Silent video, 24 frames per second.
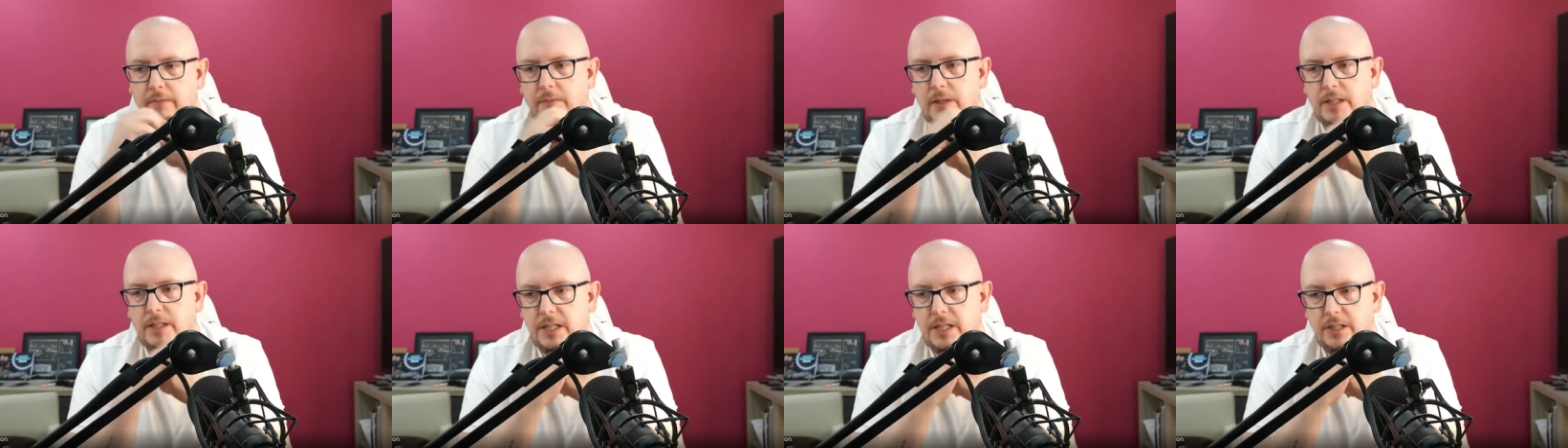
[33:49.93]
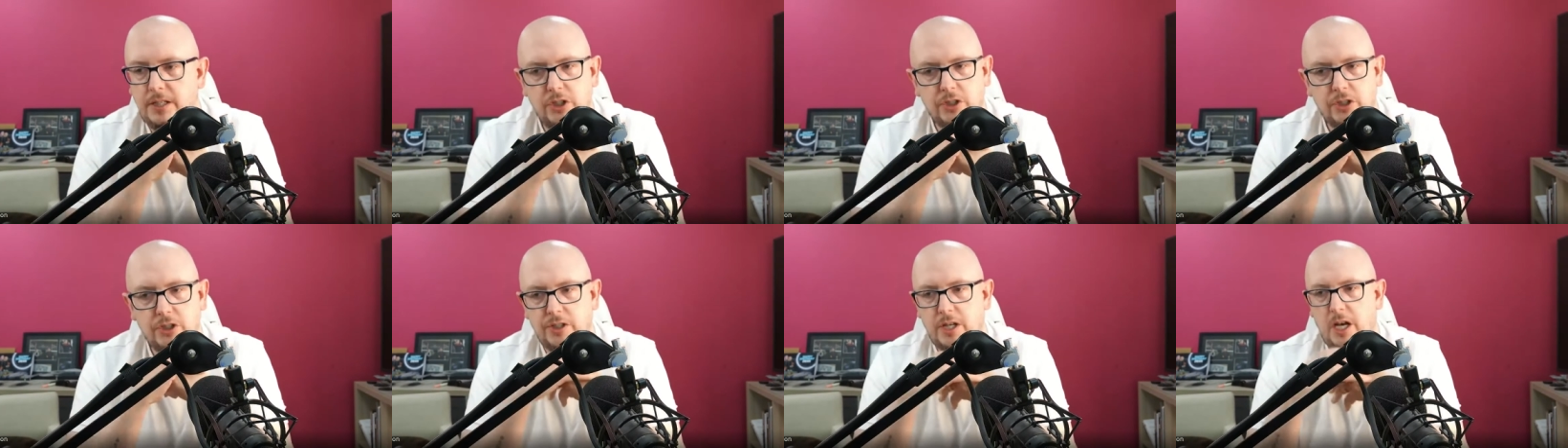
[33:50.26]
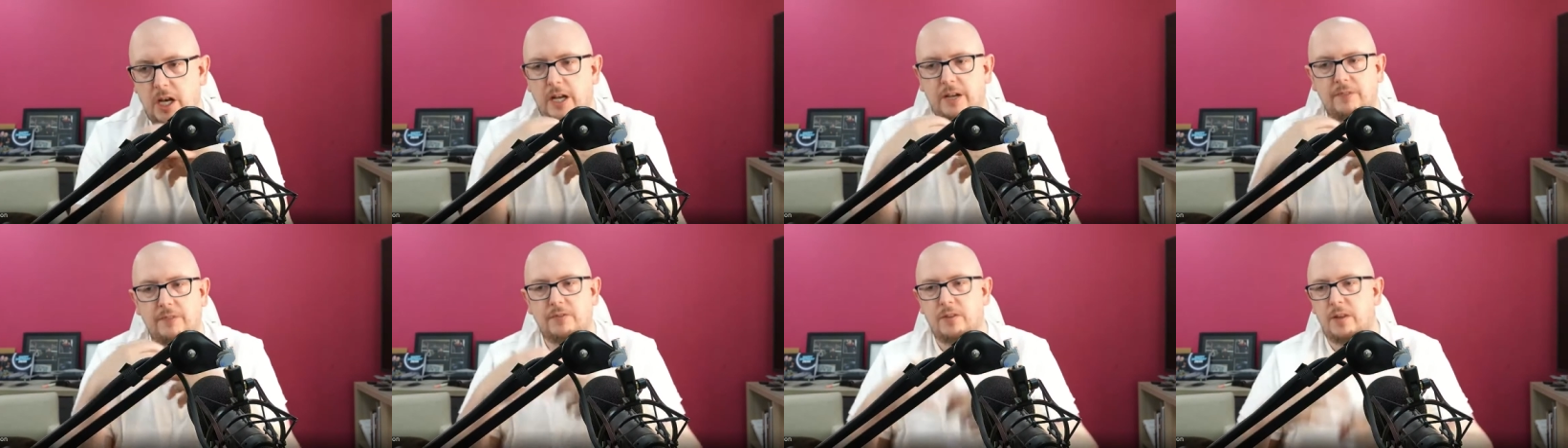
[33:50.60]
Is it just
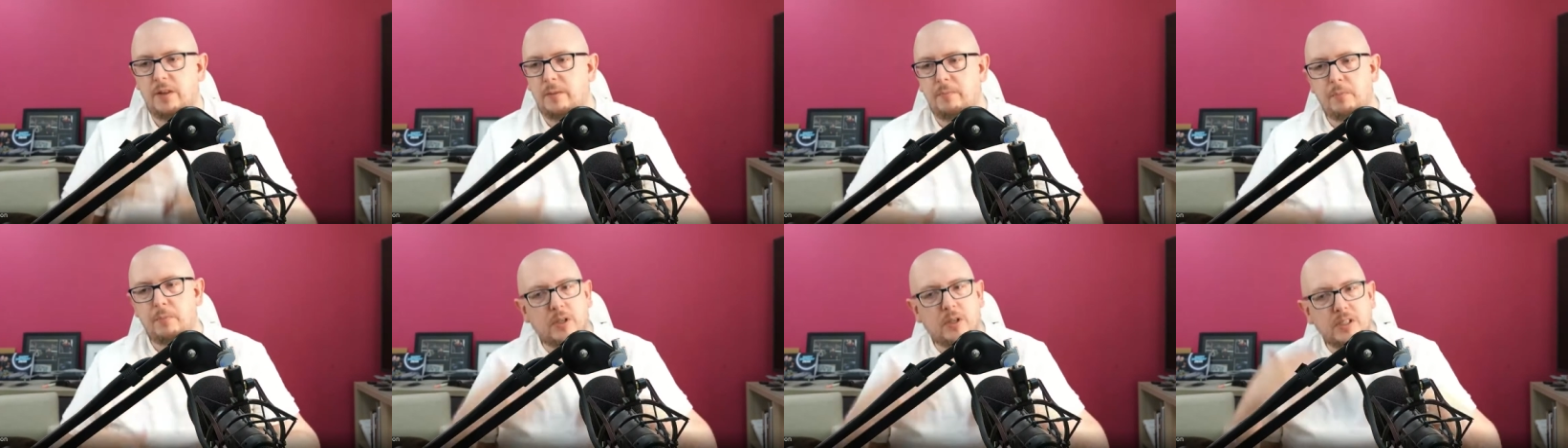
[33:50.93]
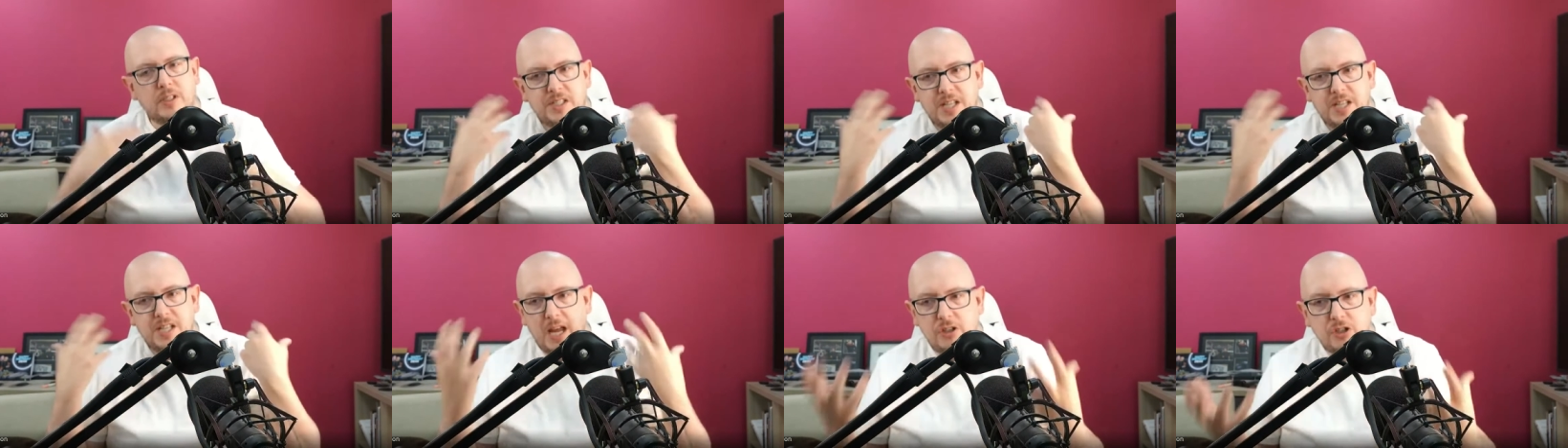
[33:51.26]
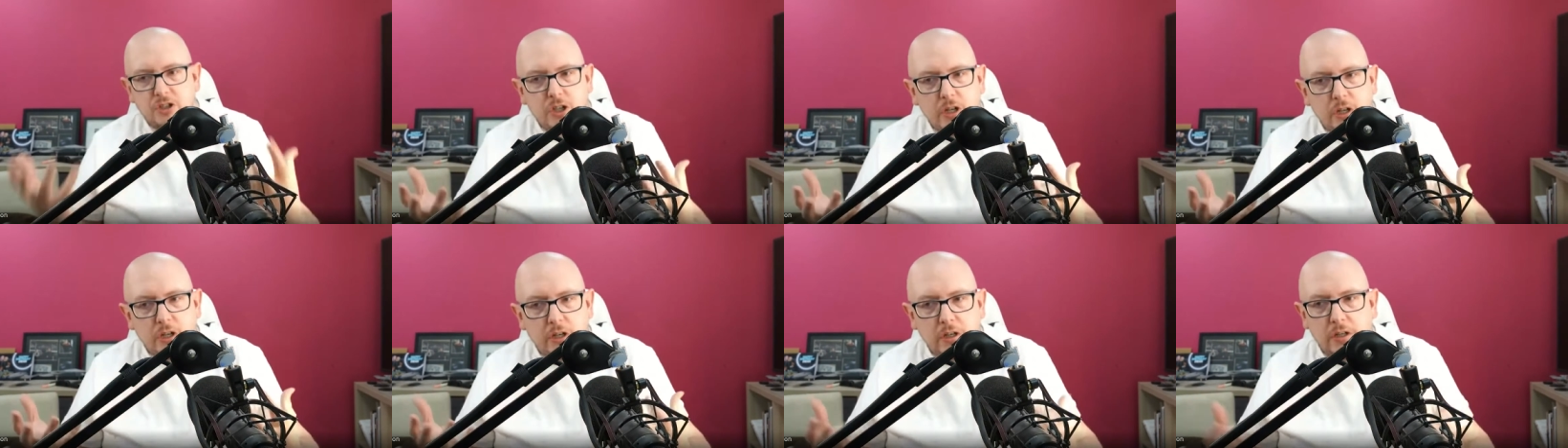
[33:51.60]
kind of they book a
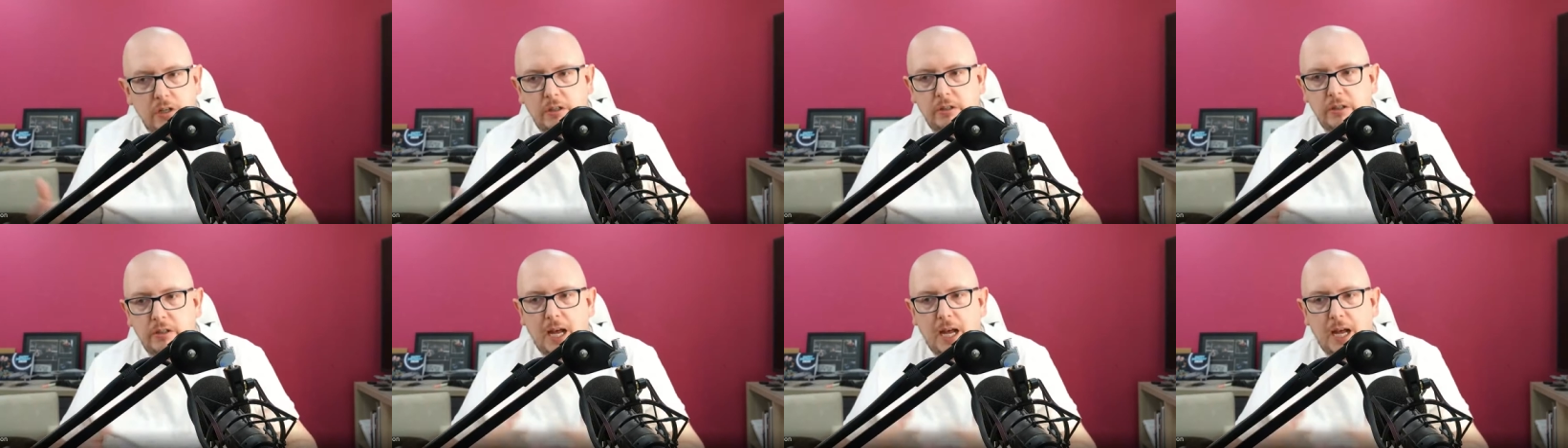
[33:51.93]
session?